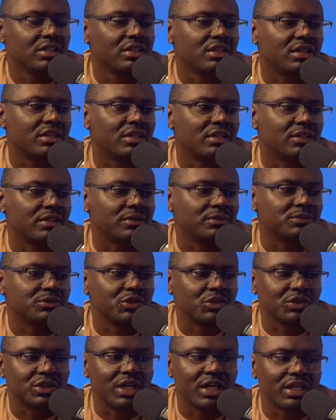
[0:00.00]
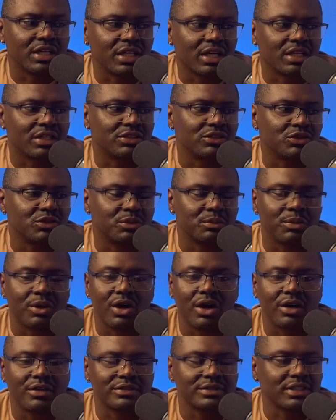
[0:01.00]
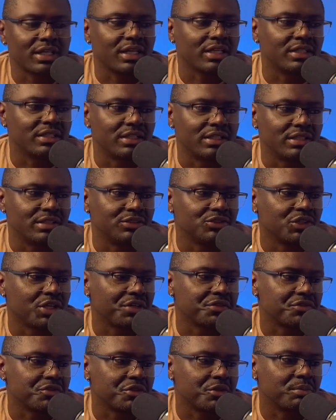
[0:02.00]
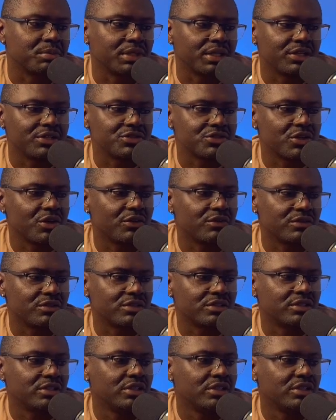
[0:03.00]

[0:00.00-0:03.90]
So you got to kind of do them off-site and then transfer your players over.